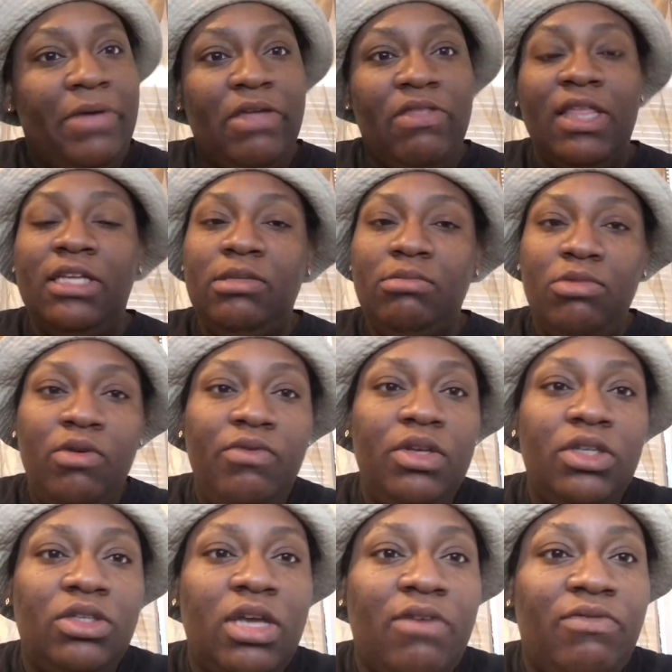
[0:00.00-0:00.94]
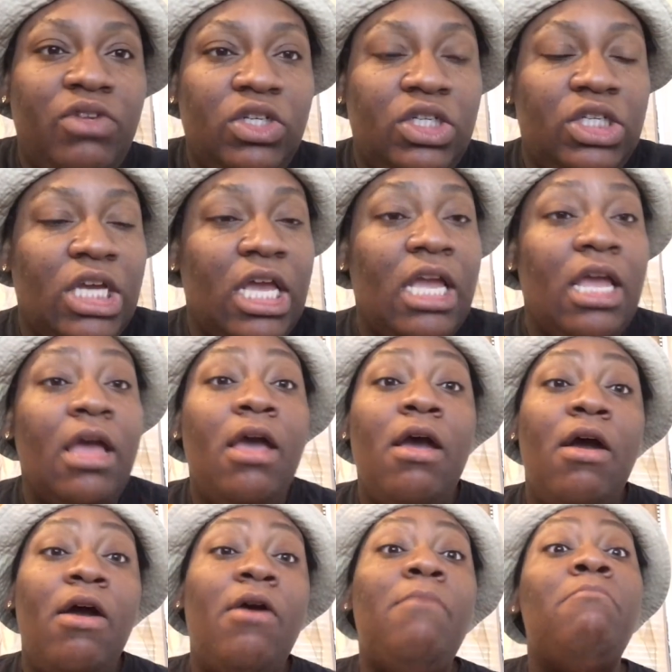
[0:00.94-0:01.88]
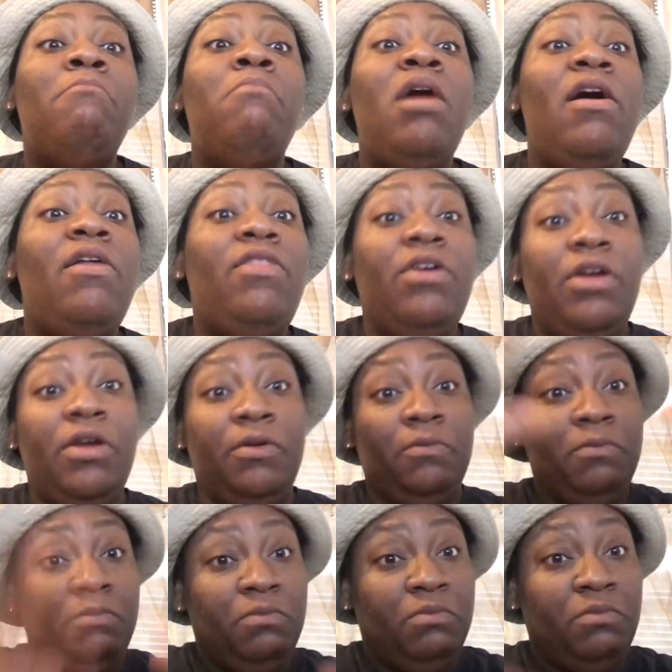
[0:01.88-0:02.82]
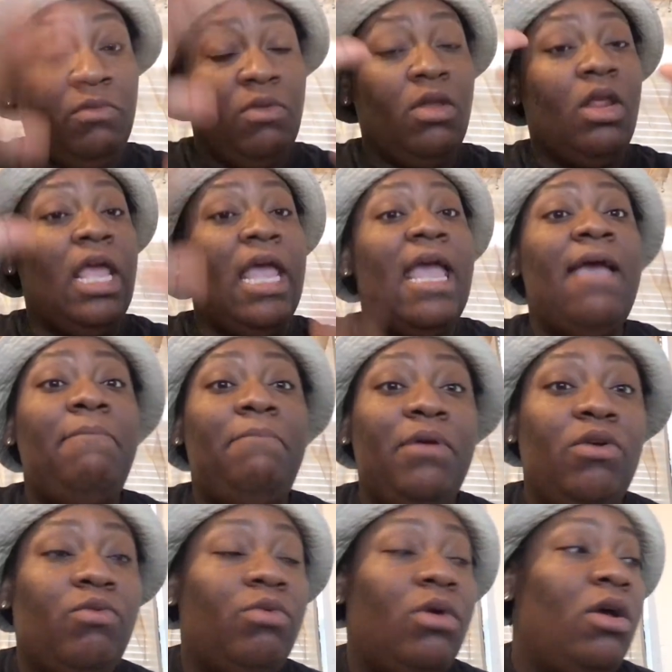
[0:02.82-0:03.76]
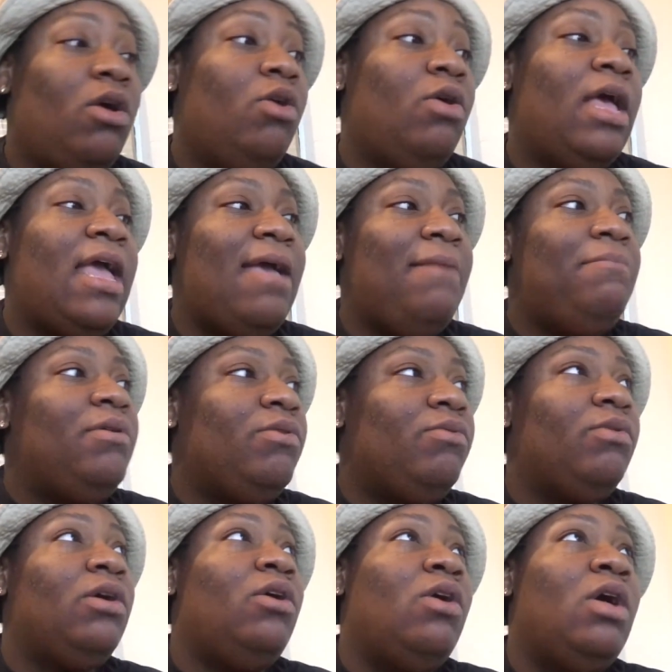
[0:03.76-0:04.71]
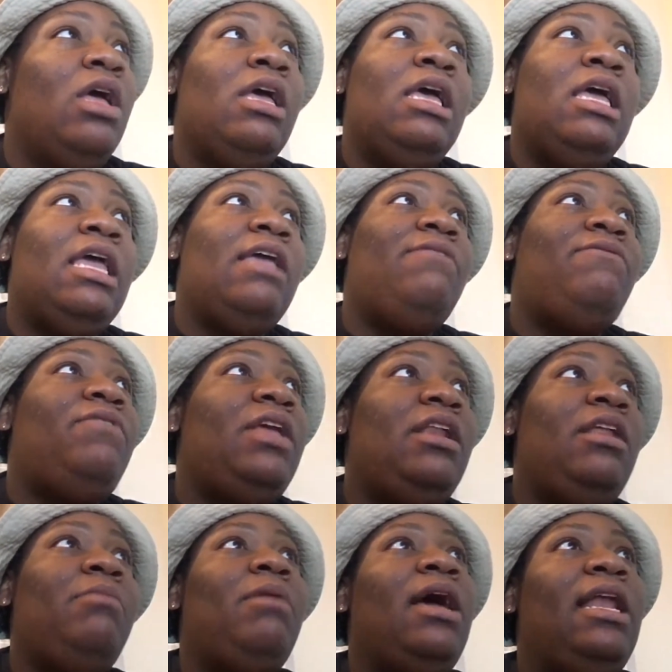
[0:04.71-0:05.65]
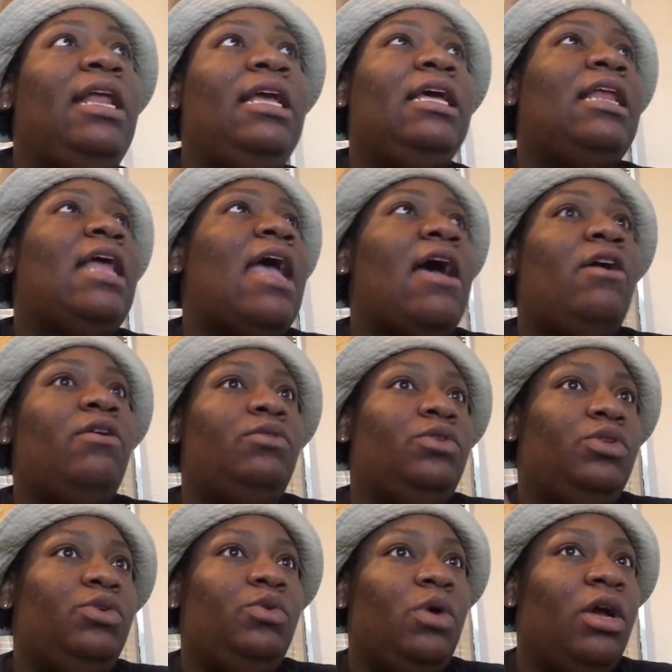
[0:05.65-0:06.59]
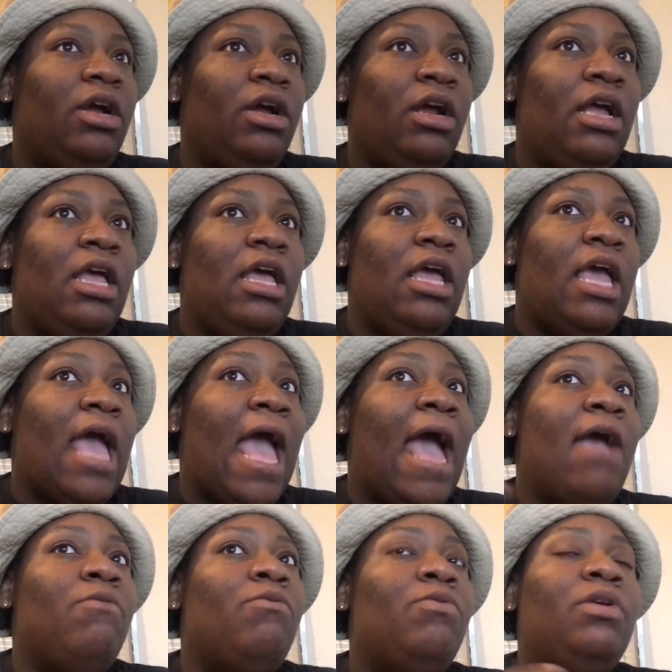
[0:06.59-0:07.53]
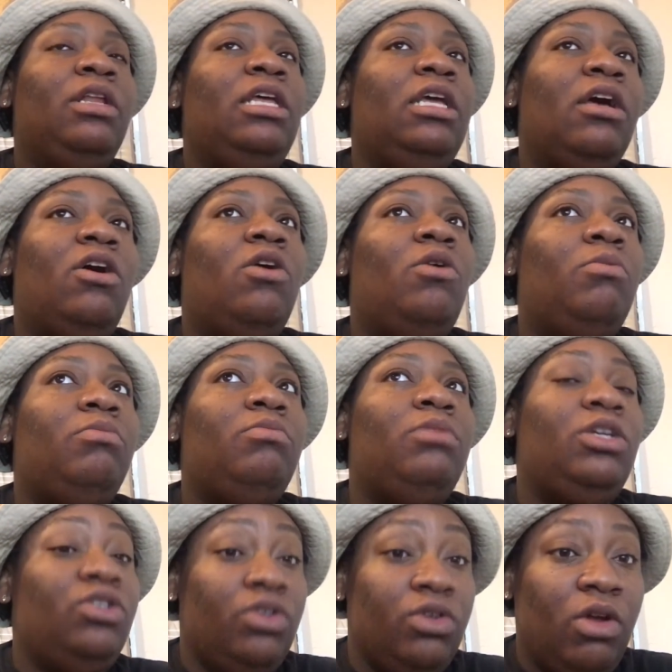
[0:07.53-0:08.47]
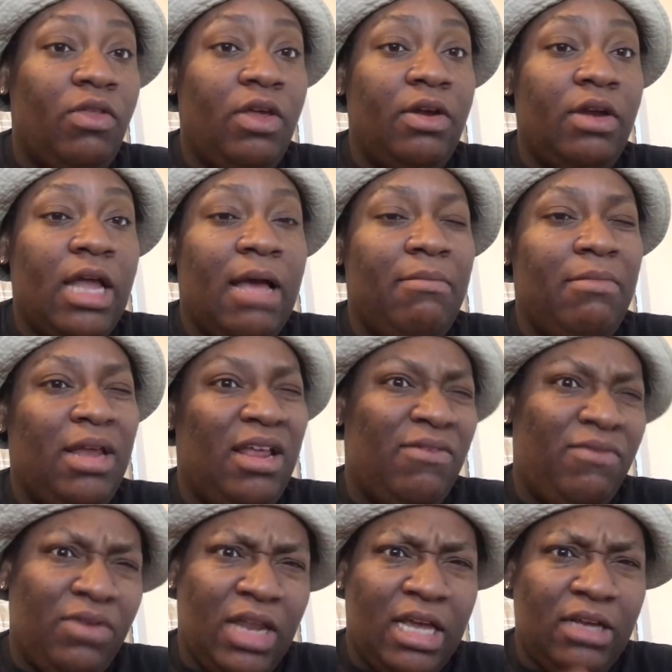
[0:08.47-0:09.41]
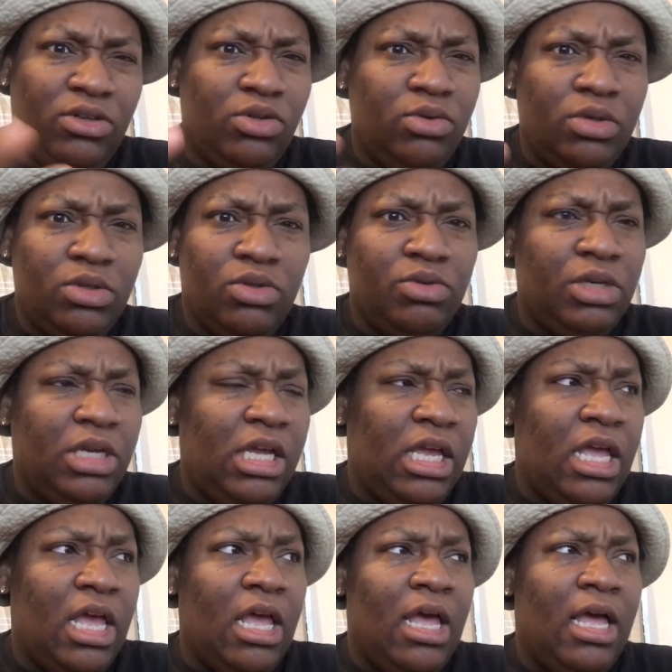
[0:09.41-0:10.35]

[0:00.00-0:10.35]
man, this movie is off the chain. Her mother, epic role. If anybody could outdo her, I really hope, because, you know, they're nominated for like 2 to 3